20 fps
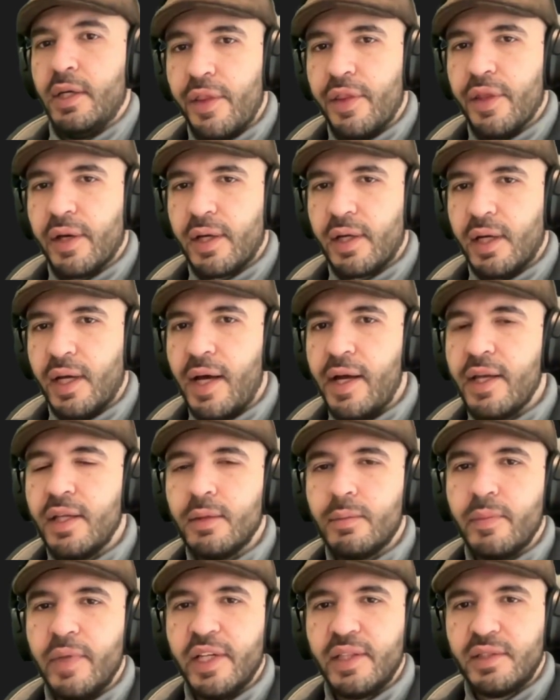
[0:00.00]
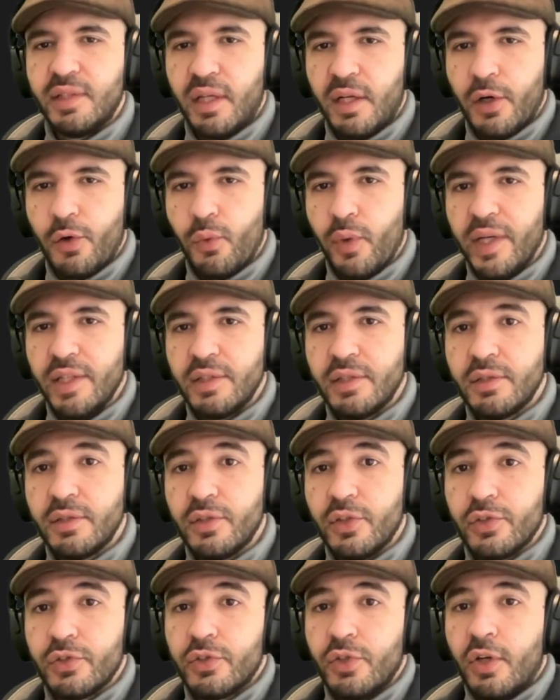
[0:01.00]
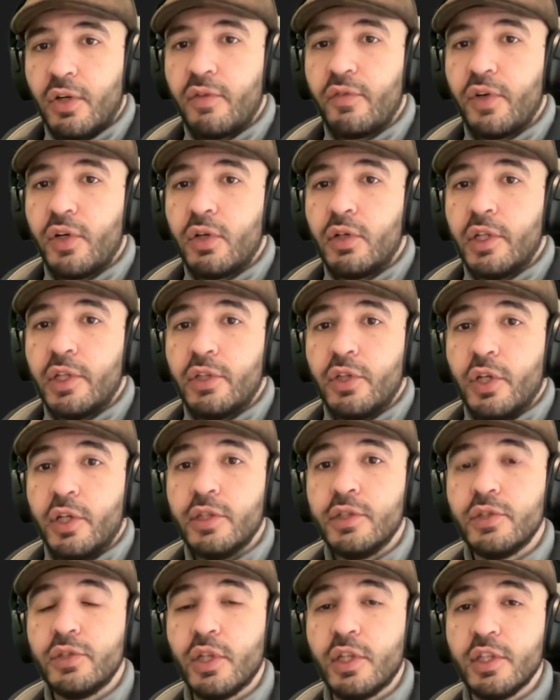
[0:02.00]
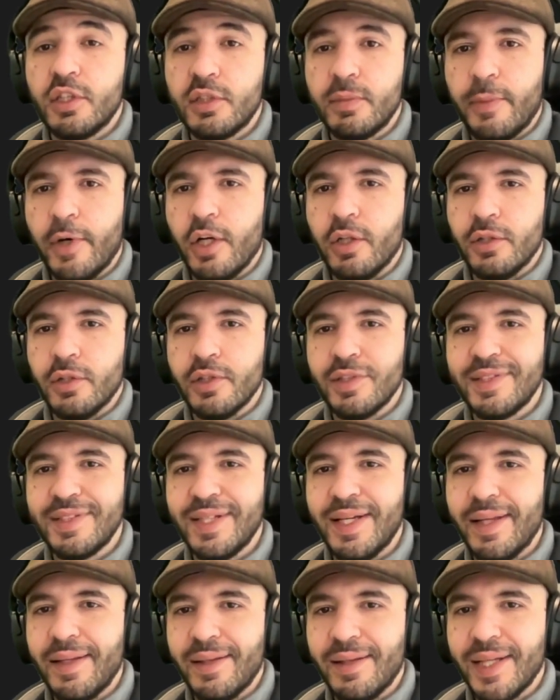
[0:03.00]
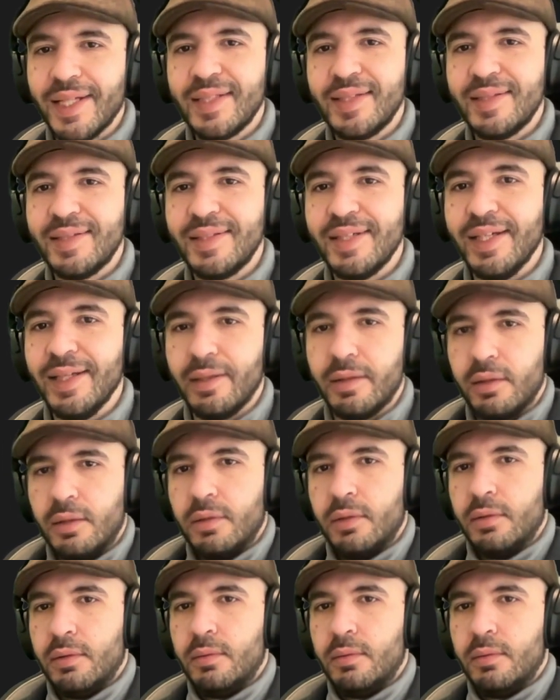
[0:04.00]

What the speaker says: The client makes a request, the server returns a response. That's it.